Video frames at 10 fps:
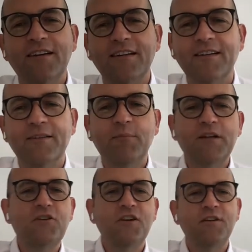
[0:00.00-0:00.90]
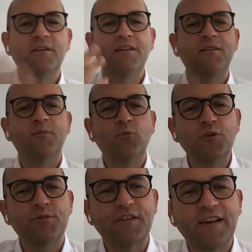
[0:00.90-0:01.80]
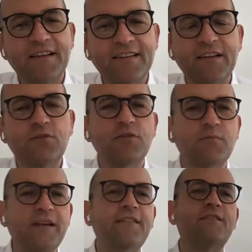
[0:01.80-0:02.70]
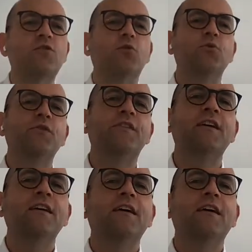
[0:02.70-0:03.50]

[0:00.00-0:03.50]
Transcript: uh, much in, in Mulbert's idea, to the West Coast.